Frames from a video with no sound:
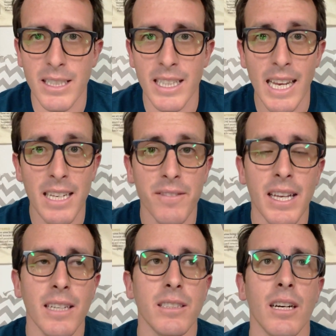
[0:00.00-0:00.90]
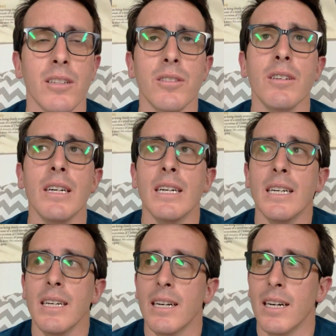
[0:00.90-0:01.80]
to the end of that tunnel,
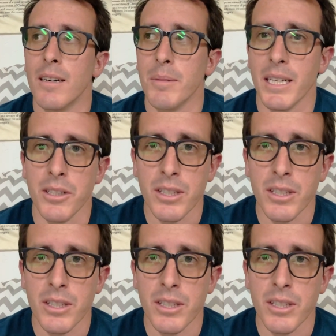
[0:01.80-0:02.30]
and you